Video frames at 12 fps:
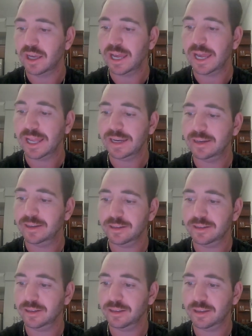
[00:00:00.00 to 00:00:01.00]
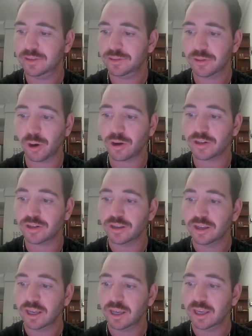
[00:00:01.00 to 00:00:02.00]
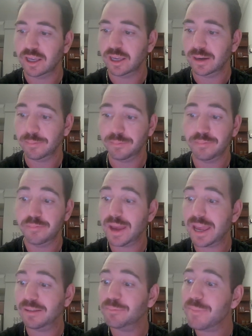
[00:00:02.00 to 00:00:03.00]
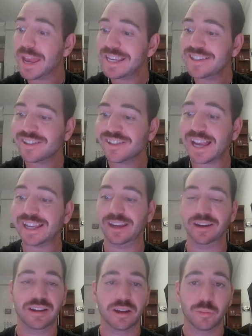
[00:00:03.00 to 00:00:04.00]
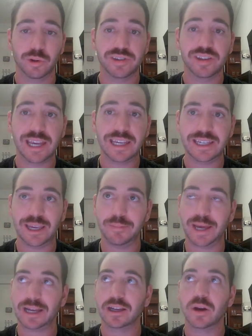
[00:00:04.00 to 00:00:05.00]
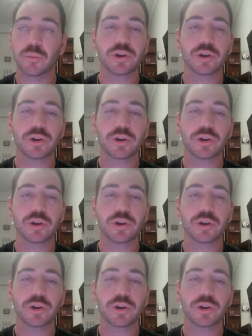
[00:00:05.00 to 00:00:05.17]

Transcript: And he started in May 2nd was the day he came back.